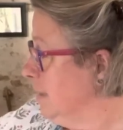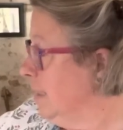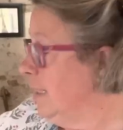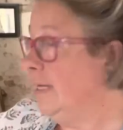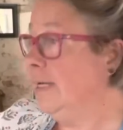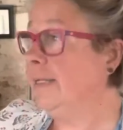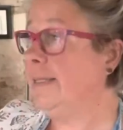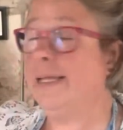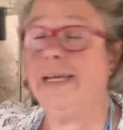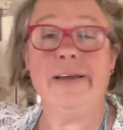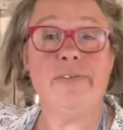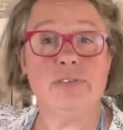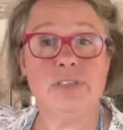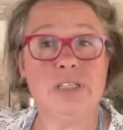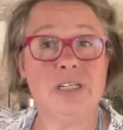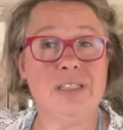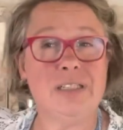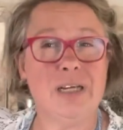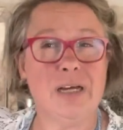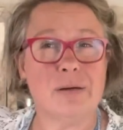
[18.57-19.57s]
they haven't
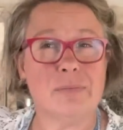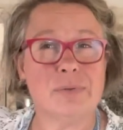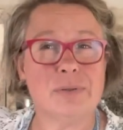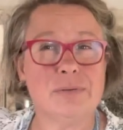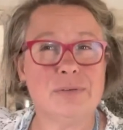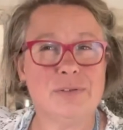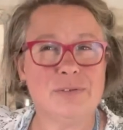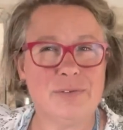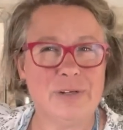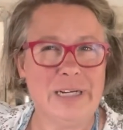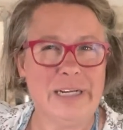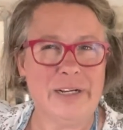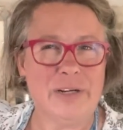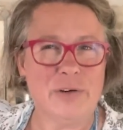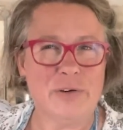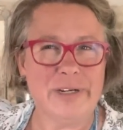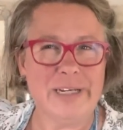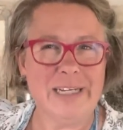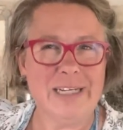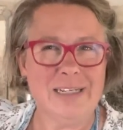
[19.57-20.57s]
turned up. It's really
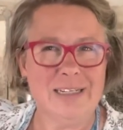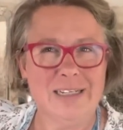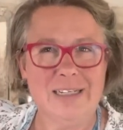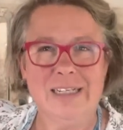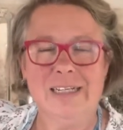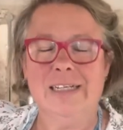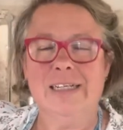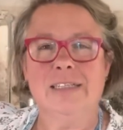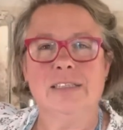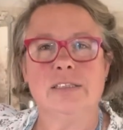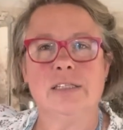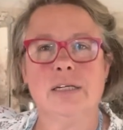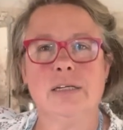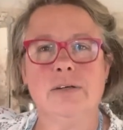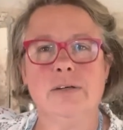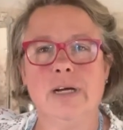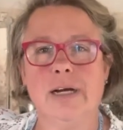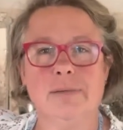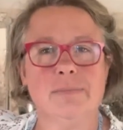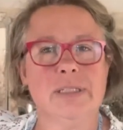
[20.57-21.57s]
annoying.
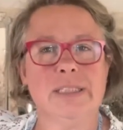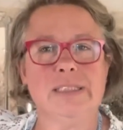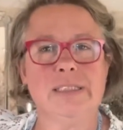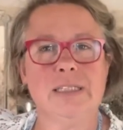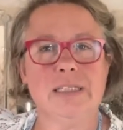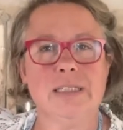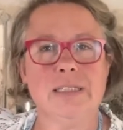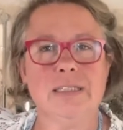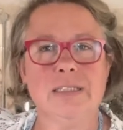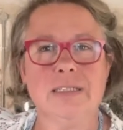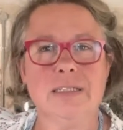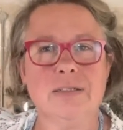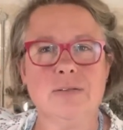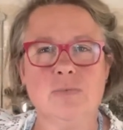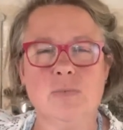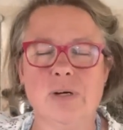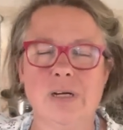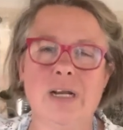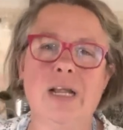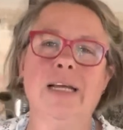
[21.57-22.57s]
So I'm going to,
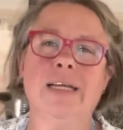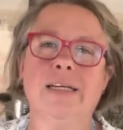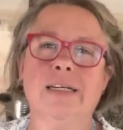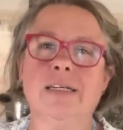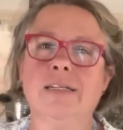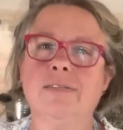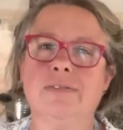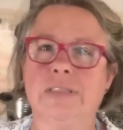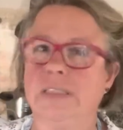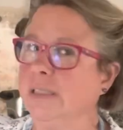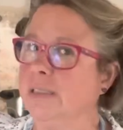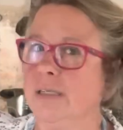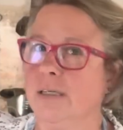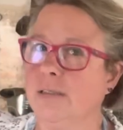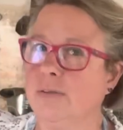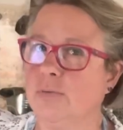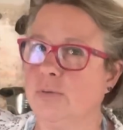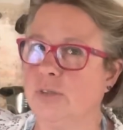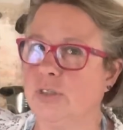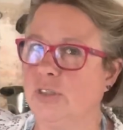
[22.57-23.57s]
while I kind of
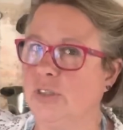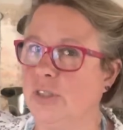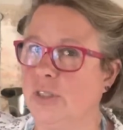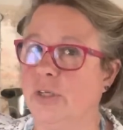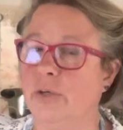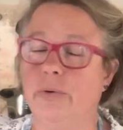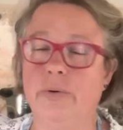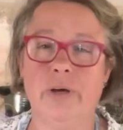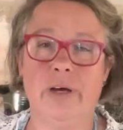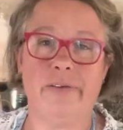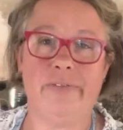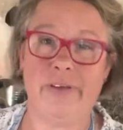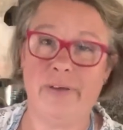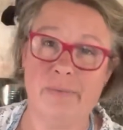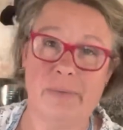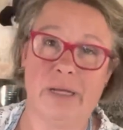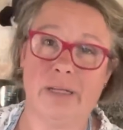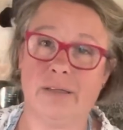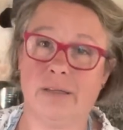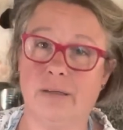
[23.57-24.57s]
decide what to do, I've
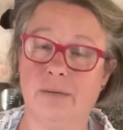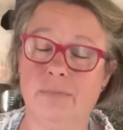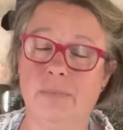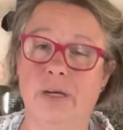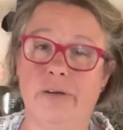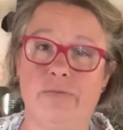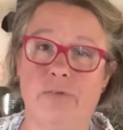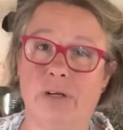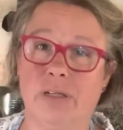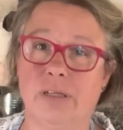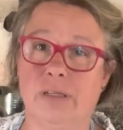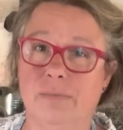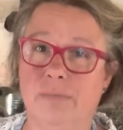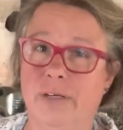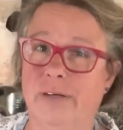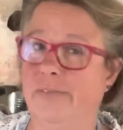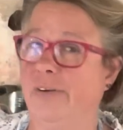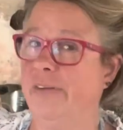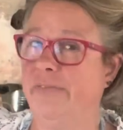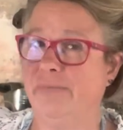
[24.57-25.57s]
emailed them, I've rung them,
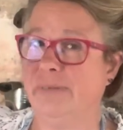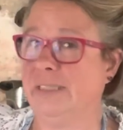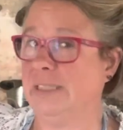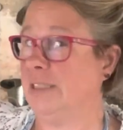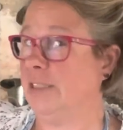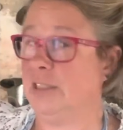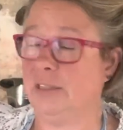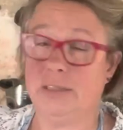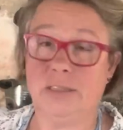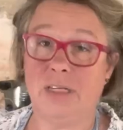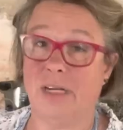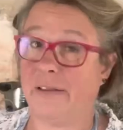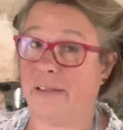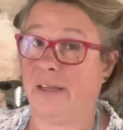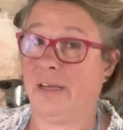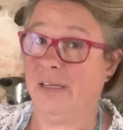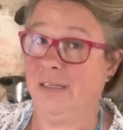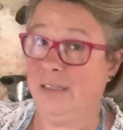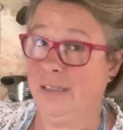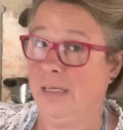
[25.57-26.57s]
I've left messages, nothing.